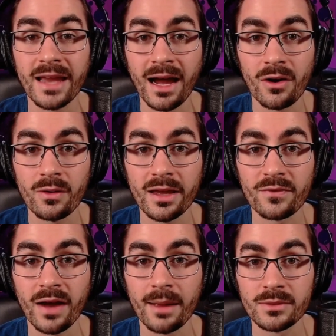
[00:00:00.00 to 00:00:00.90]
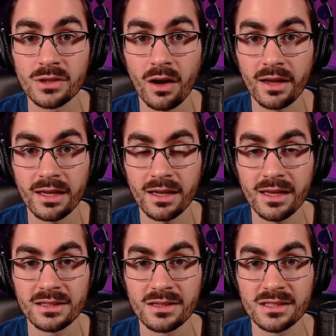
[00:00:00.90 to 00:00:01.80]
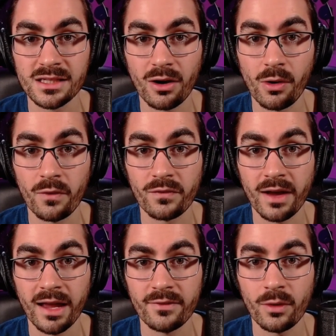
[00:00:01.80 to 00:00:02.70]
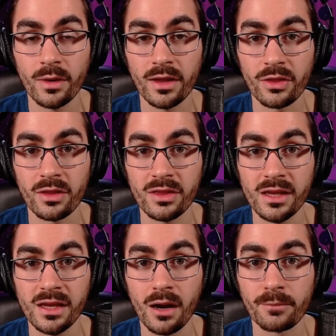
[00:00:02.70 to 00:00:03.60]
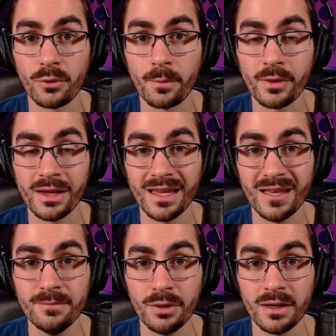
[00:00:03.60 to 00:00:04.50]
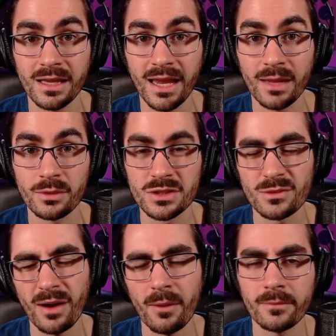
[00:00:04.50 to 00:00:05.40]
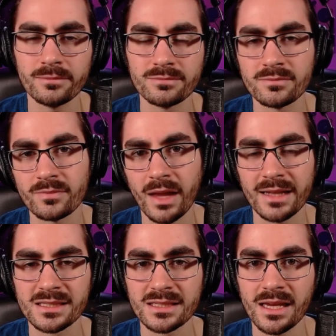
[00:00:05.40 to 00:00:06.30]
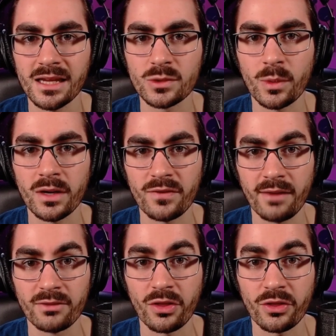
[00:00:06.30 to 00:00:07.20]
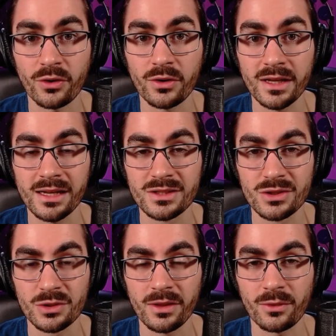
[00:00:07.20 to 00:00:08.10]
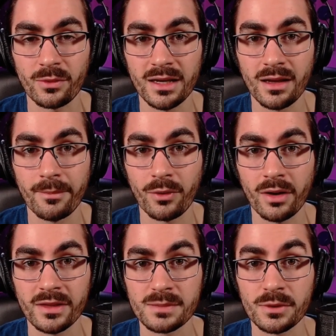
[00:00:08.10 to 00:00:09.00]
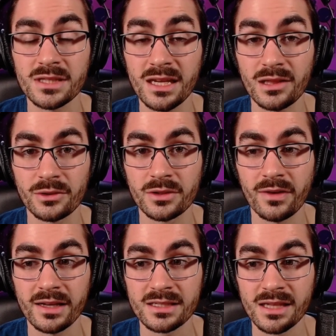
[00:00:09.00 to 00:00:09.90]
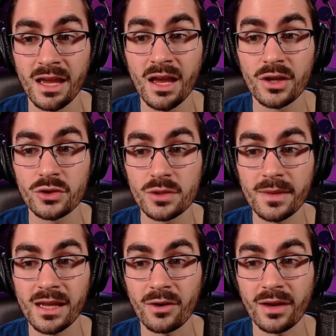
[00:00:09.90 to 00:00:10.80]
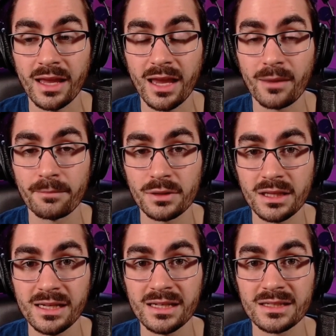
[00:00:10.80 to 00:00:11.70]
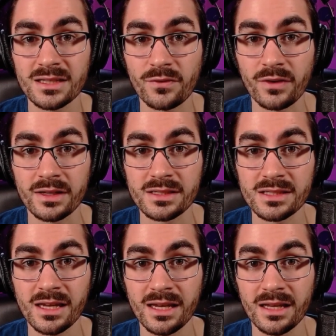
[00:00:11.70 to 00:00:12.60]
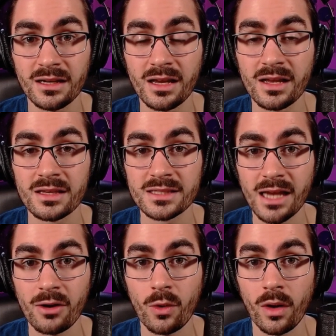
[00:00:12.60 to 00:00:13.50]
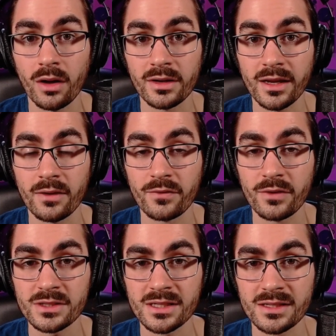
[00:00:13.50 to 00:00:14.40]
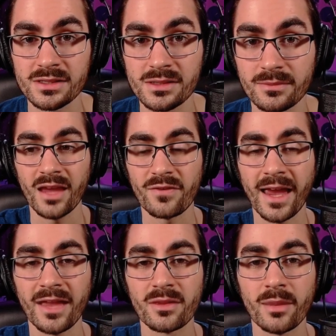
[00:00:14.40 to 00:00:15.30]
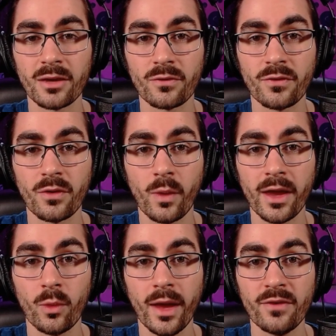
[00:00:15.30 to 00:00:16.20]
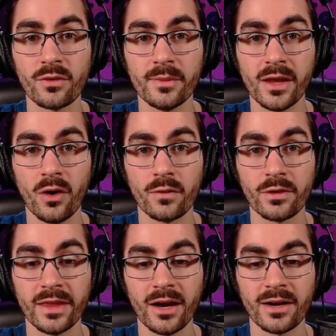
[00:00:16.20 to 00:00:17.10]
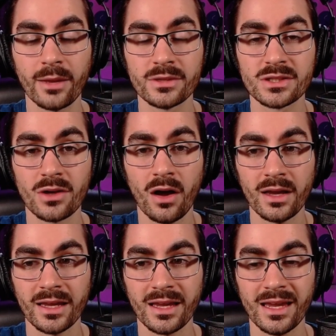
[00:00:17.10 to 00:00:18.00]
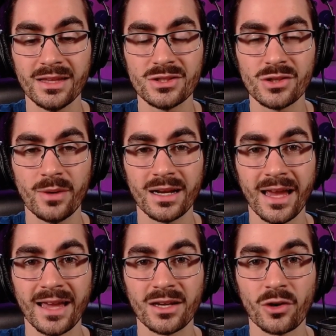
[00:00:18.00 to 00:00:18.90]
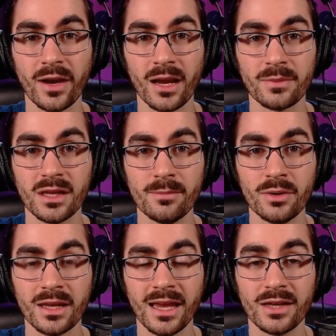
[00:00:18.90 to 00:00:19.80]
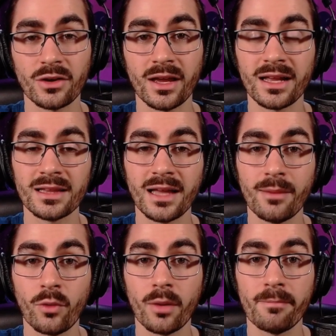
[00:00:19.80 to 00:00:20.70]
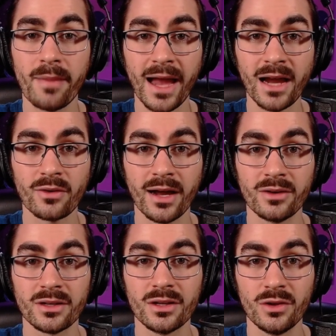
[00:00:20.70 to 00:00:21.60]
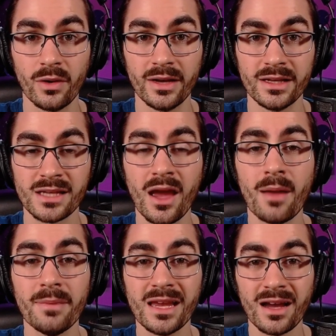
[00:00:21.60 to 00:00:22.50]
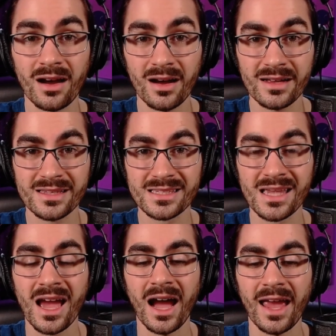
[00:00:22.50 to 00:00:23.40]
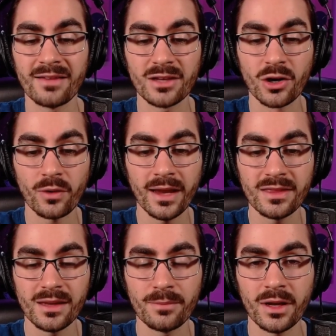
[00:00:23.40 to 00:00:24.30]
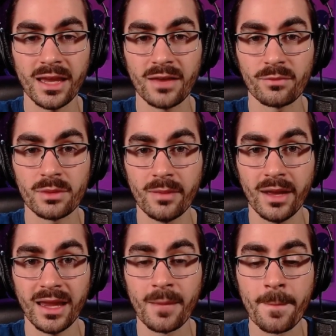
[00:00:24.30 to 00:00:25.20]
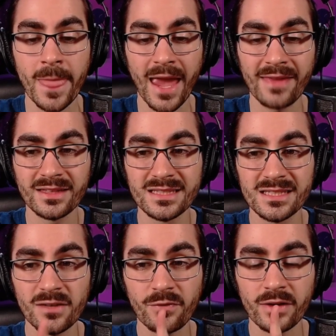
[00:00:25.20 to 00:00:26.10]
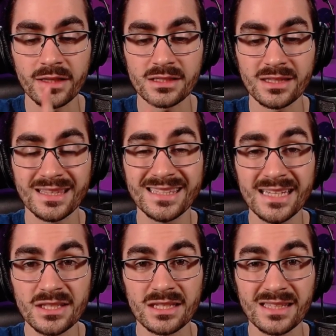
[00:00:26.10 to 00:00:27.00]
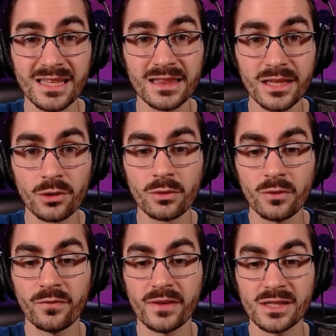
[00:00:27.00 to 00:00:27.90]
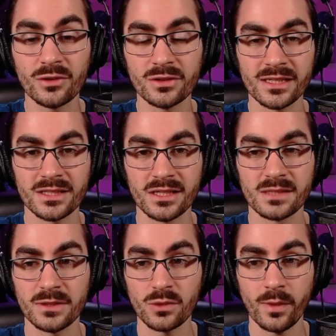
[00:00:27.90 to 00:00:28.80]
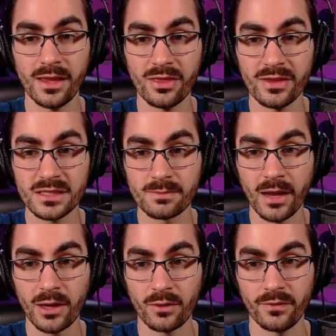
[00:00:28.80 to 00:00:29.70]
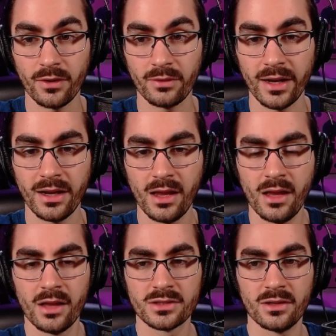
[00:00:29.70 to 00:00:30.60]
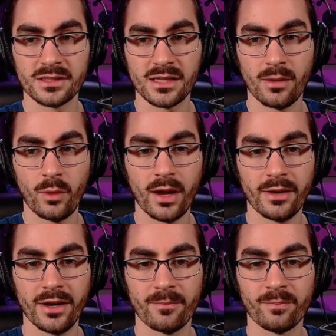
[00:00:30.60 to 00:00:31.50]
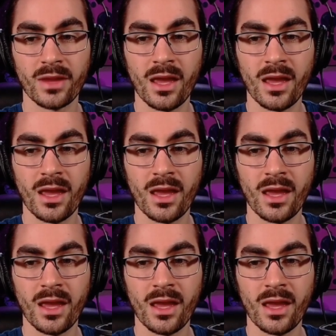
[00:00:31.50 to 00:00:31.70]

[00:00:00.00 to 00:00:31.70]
Now, if I'm talking into the DR05 with the appropriate input gain, which is around, I'd say 25 to 30 is usually the right number on this particular device, you should be hearing a complete difference in sound quality, versus if I had the microphone way away from me over there and I was talking into it and I had to crank up the input gain, you're getting a lot more background noise because I had to crank the input gain from the mic, and the difference, the distance, the literal physical distance between this microphone, right? So let's say I'm way out here.